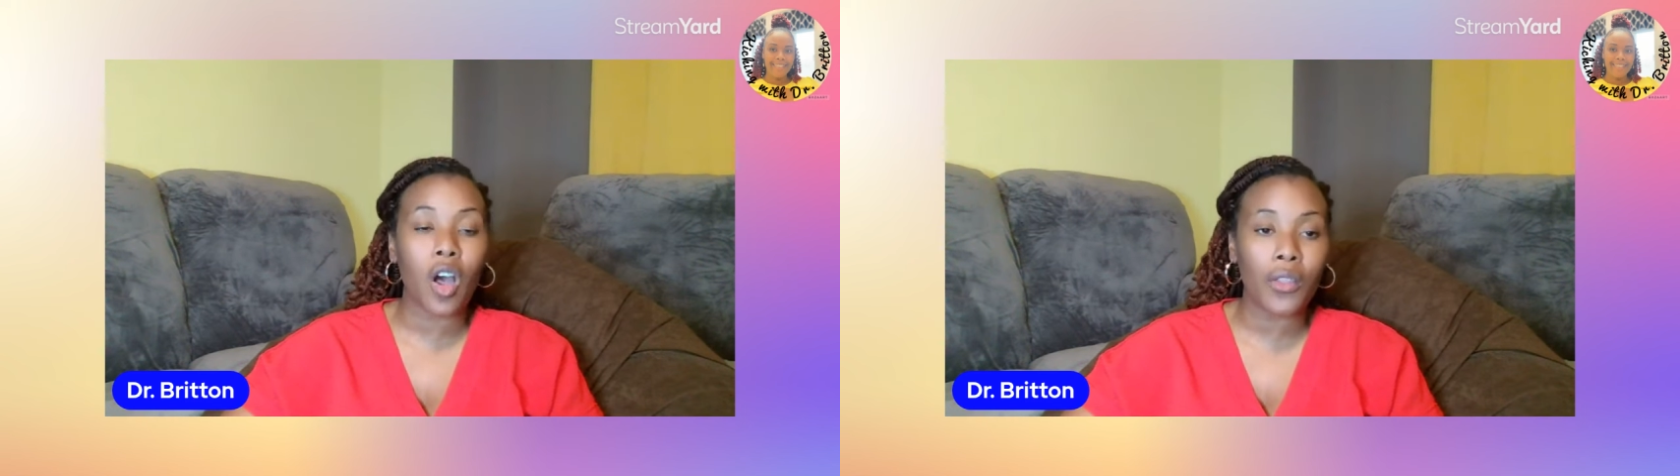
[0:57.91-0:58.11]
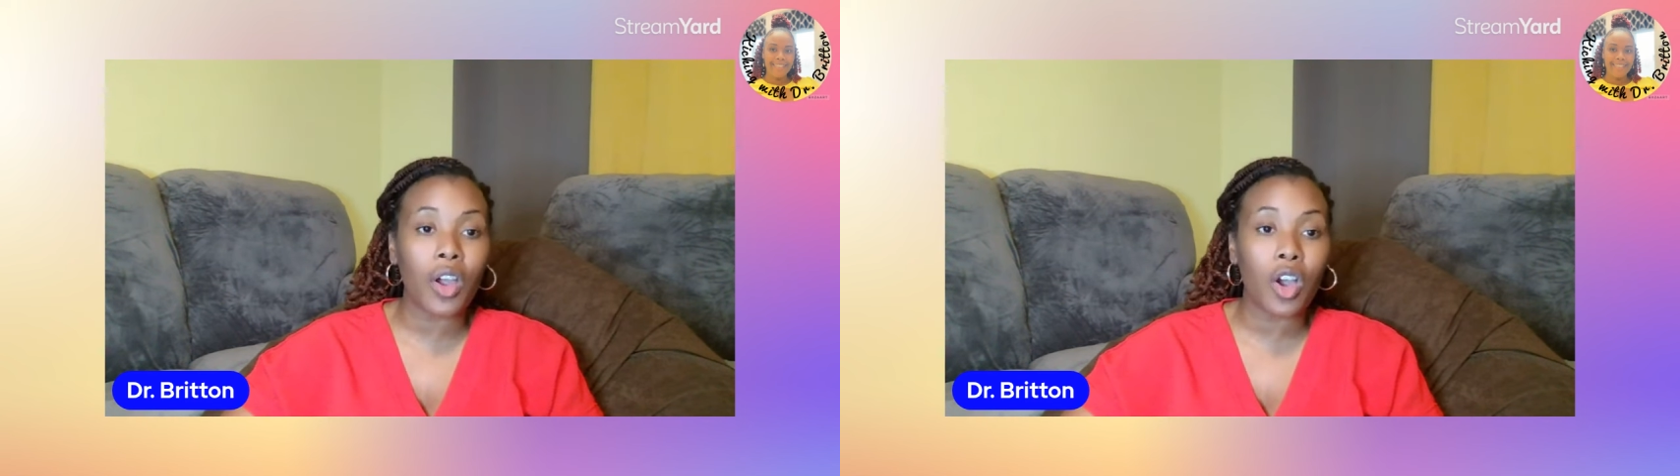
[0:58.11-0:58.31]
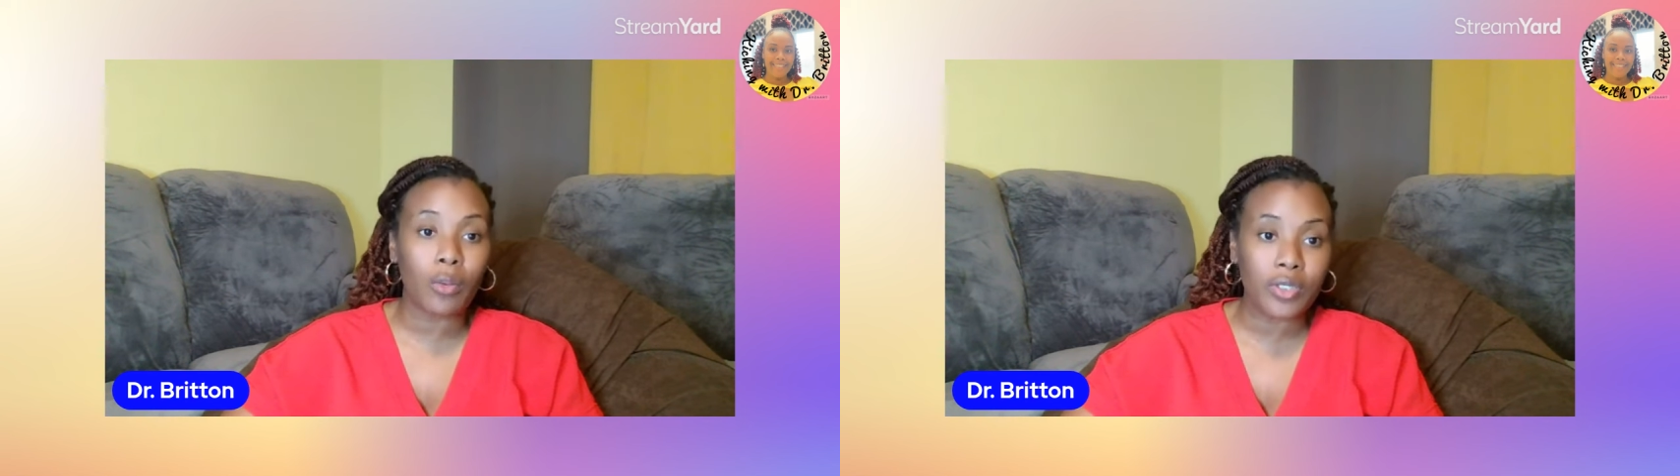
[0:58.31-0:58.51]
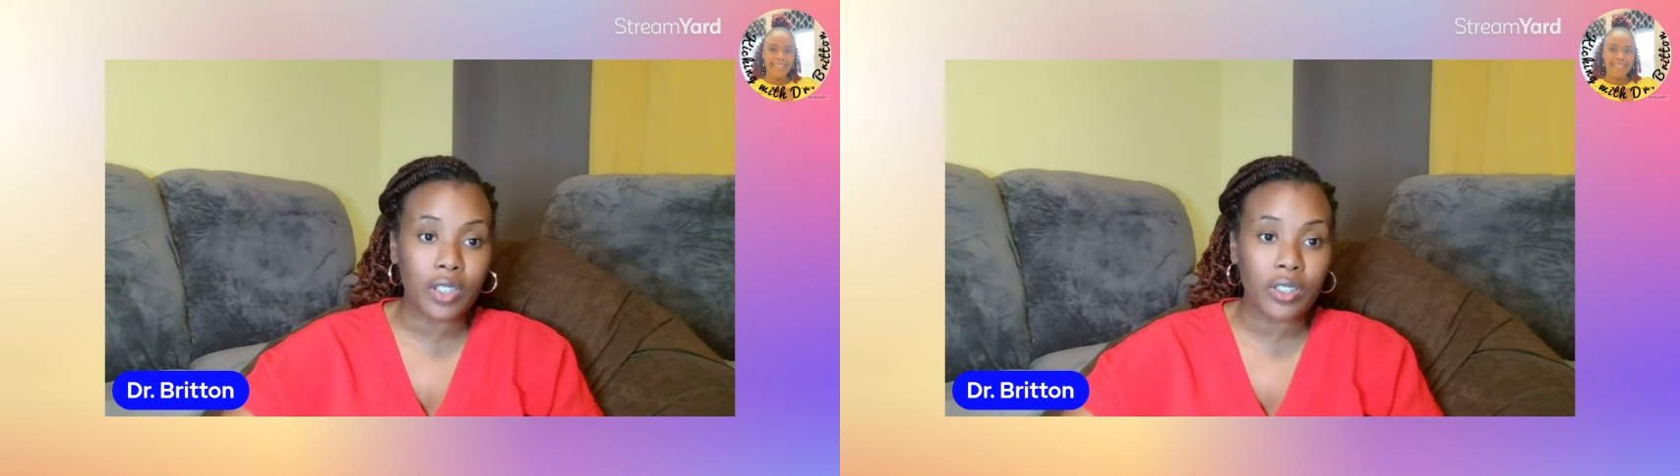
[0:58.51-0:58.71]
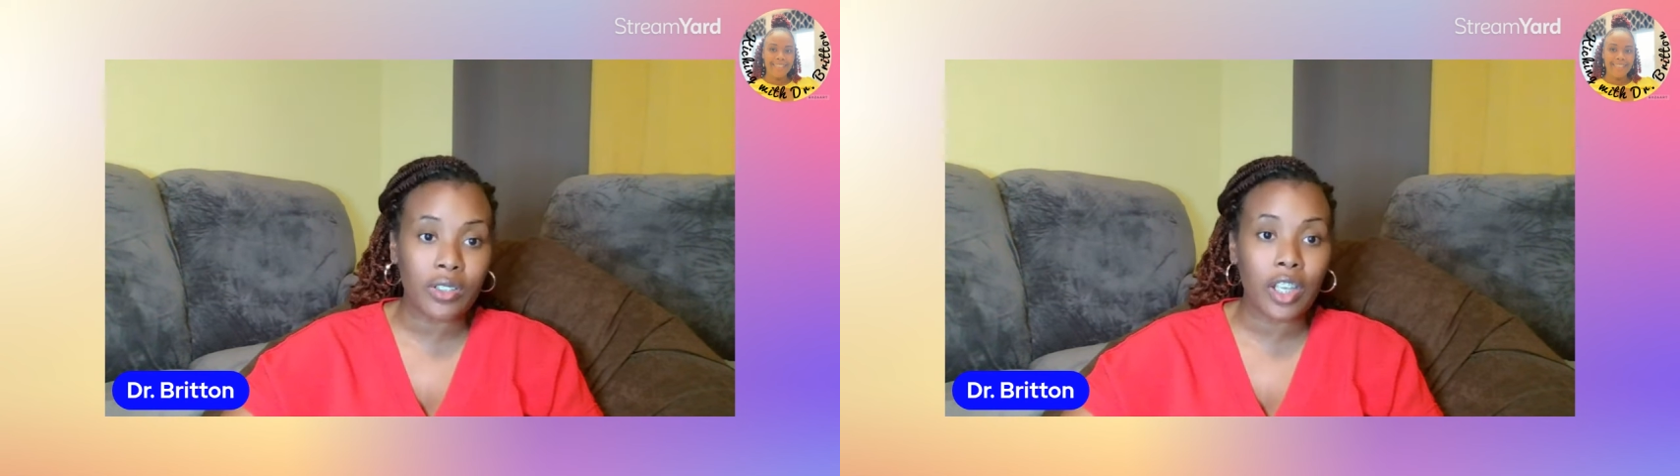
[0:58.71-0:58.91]
other
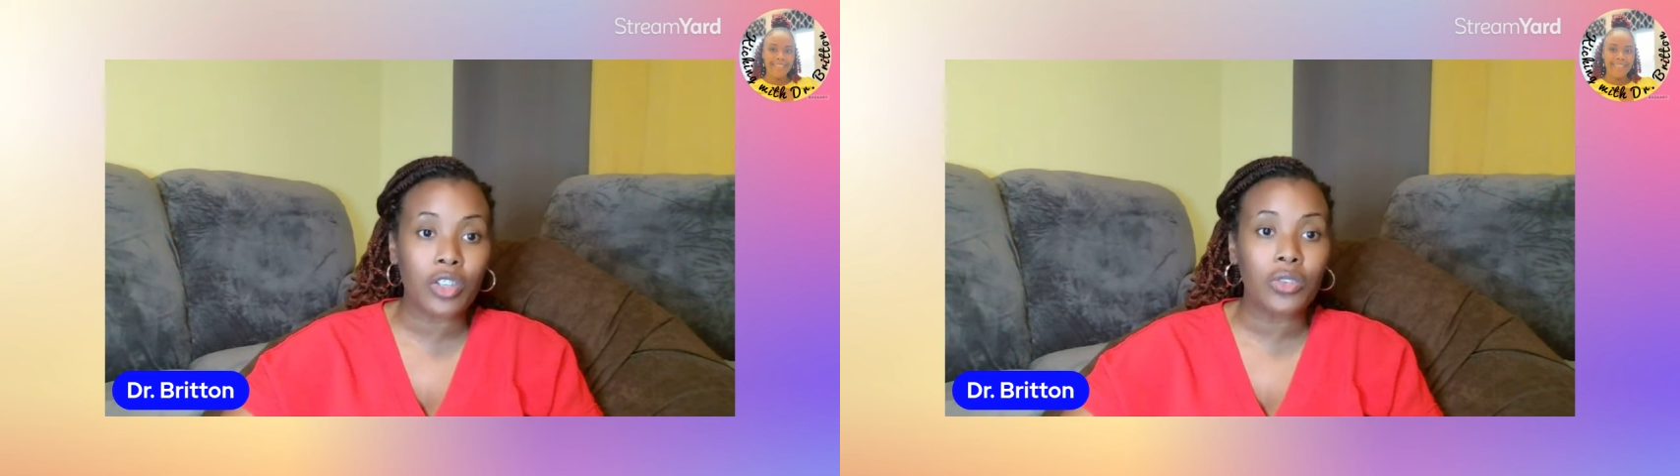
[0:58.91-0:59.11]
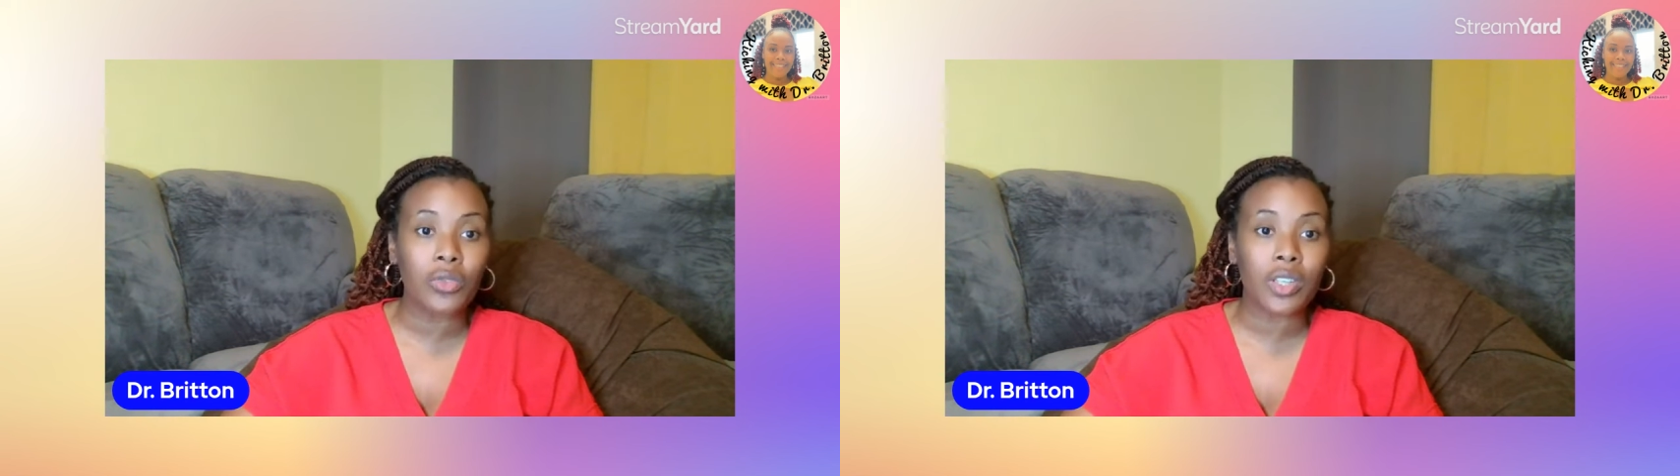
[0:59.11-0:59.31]
options that you